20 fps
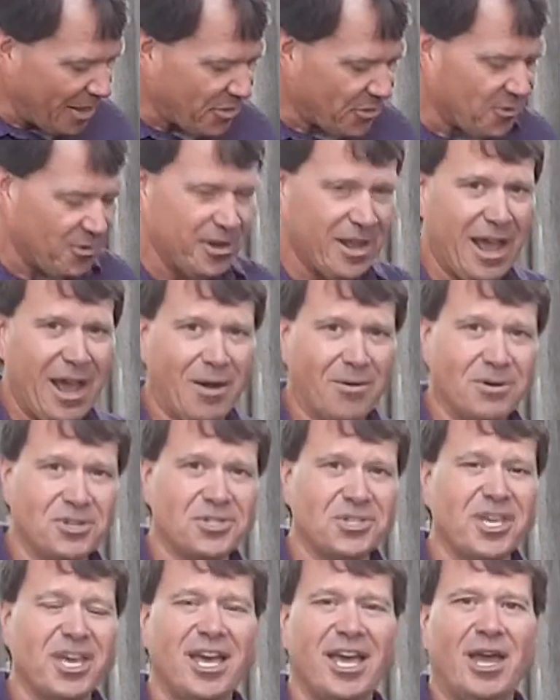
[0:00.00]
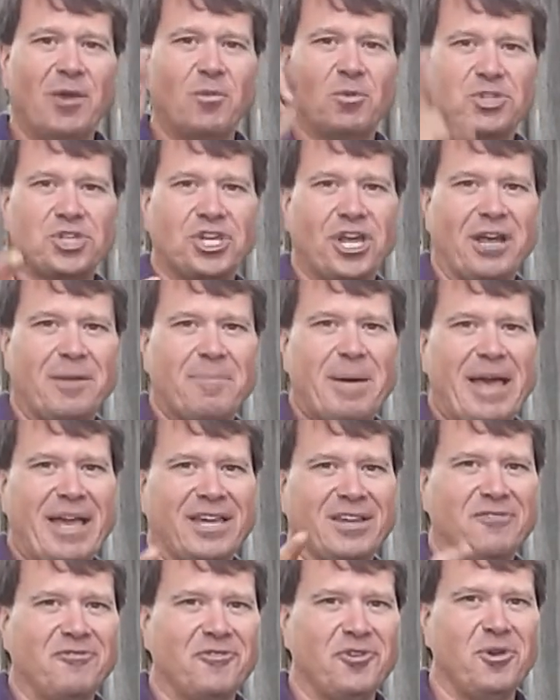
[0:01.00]
3 hours, and we'll check back
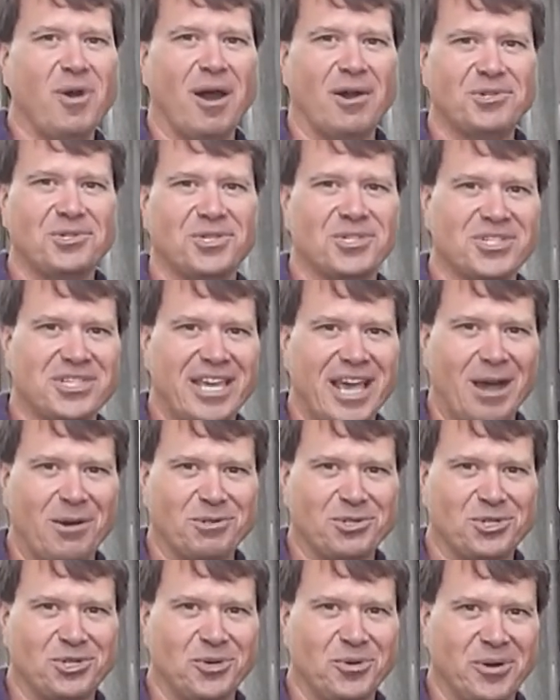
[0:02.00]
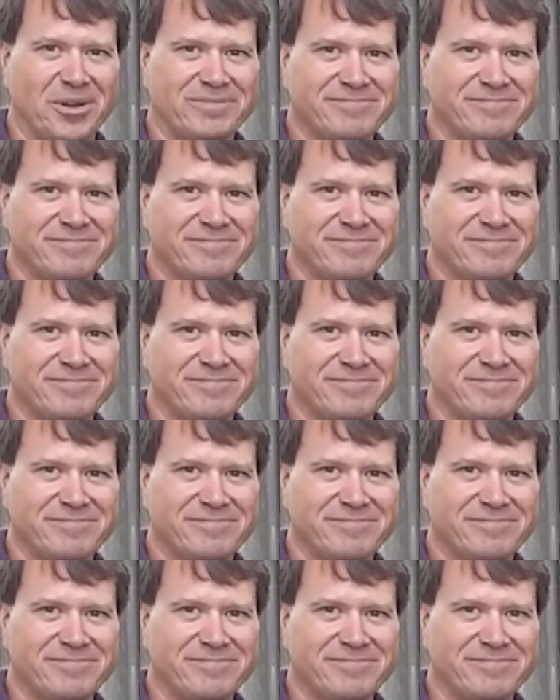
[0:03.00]
in a few hours to see how it's doing.